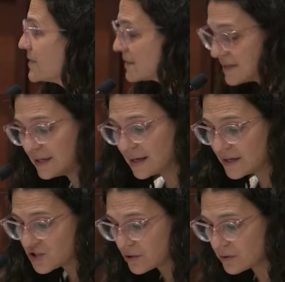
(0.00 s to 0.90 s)
who was a
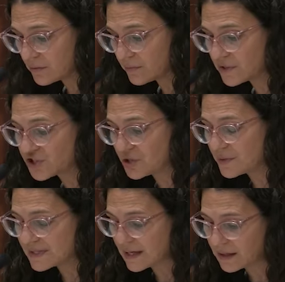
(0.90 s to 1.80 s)
teenager when she
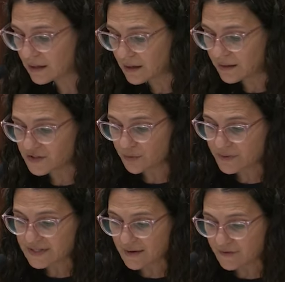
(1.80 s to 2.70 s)
was taken on October
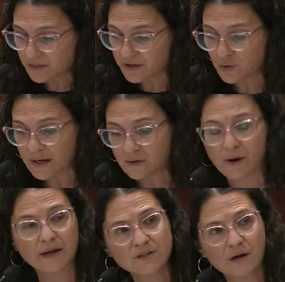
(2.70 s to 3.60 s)
7th, the
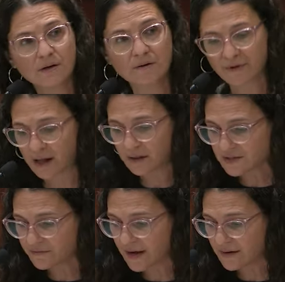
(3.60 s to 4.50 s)
great-granddaughter of
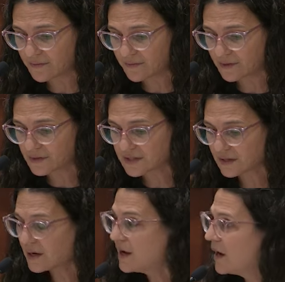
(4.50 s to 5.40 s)
Holocaust
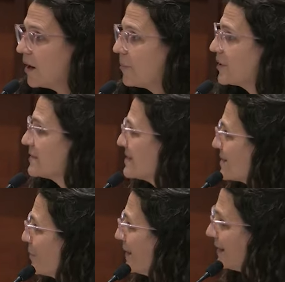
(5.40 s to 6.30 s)
survivors, a
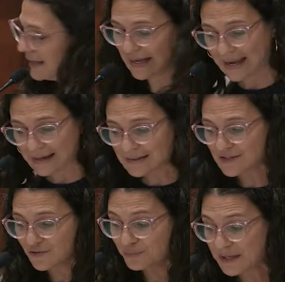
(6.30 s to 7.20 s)
participant in
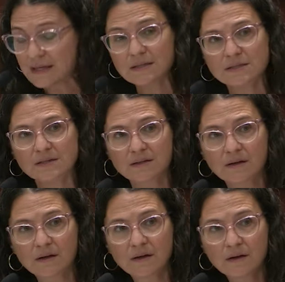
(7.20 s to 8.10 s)
Hands of Peace,
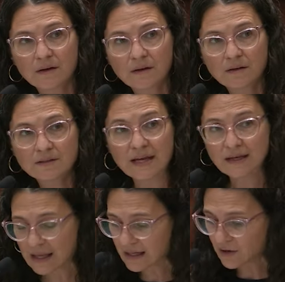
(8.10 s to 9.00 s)

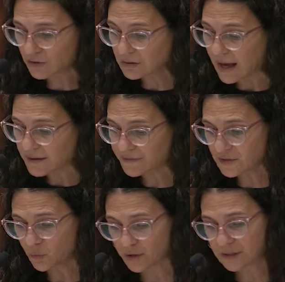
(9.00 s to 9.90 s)
dedicating her life
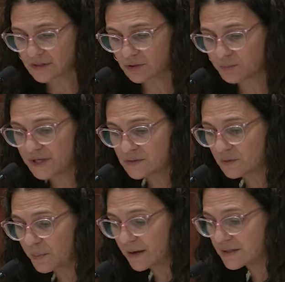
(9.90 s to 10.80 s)
to working toward peace
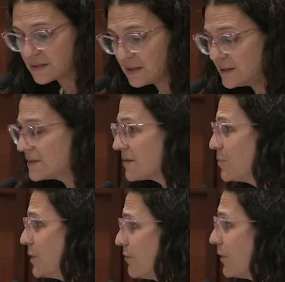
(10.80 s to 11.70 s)
with Palestinians, a
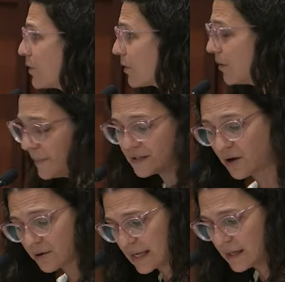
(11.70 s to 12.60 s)
beautiful girl my
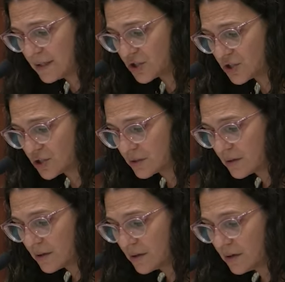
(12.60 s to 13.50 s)
daughter's age.